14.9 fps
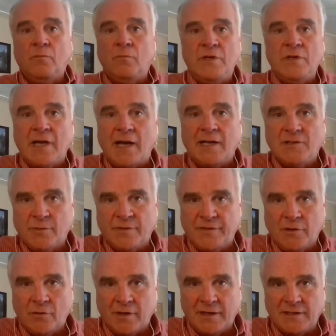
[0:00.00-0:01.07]
resides with
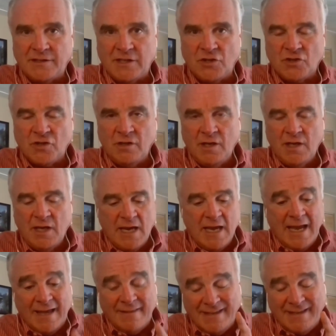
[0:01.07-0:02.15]
the organization.
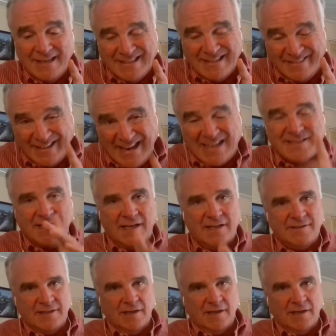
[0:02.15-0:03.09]
And the last thing I'd